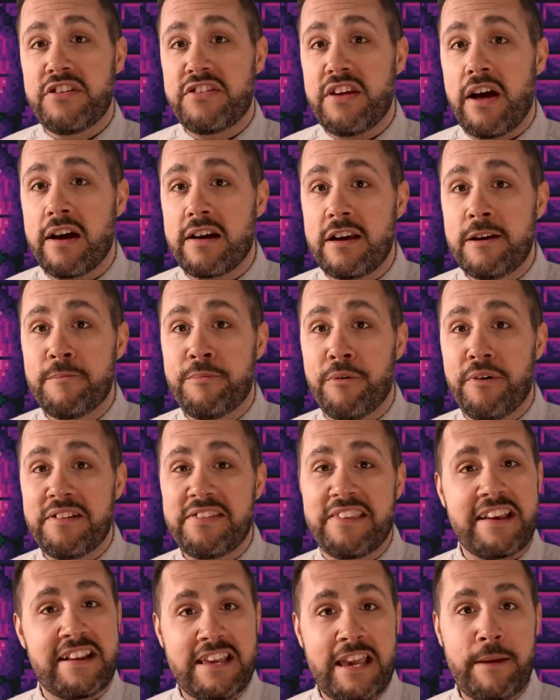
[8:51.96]
a talking point
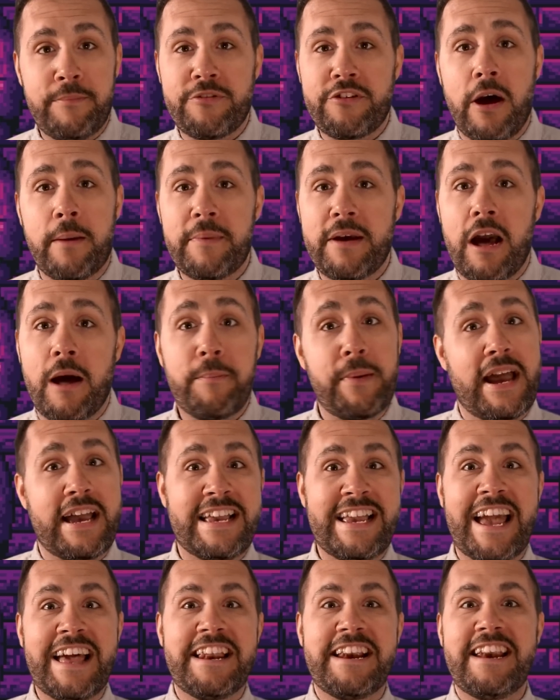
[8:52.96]
that keeps coming up
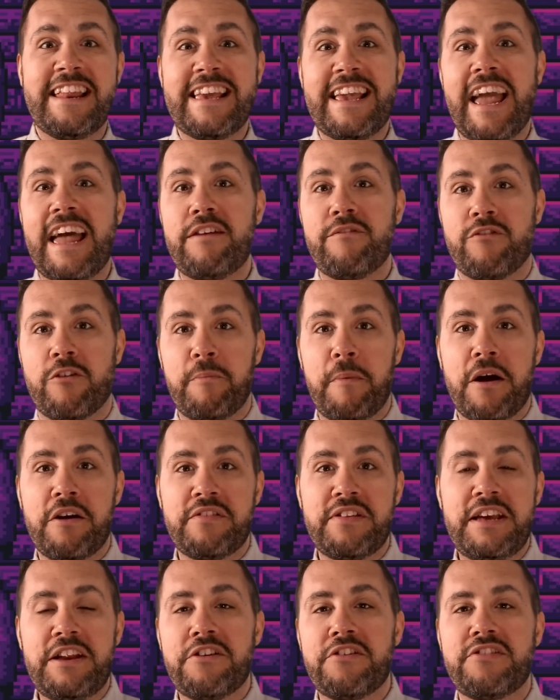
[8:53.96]
again and again from our
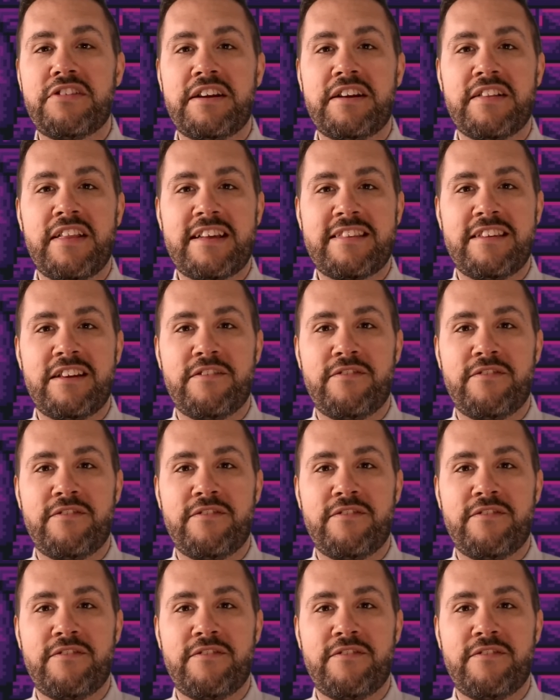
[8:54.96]
leaders and elected